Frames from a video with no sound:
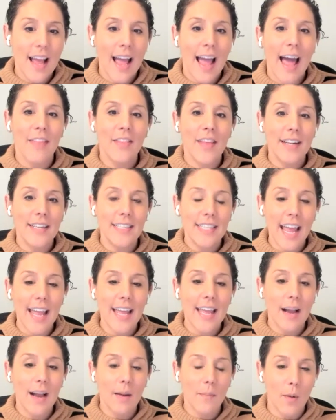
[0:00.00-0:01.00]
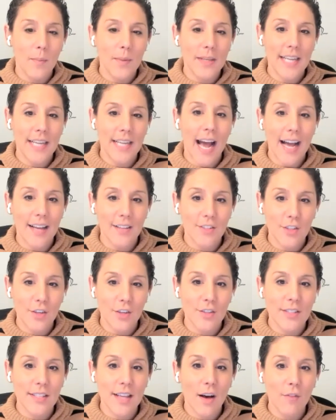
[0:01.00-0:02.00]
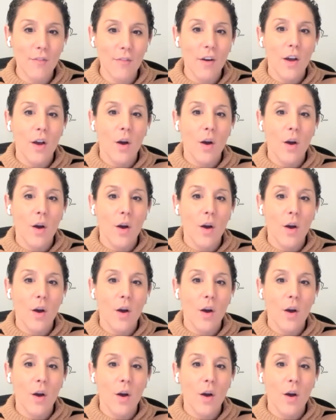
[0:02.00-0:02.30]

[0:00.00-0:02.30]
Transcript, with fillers: and then taking a moment to ask yourself,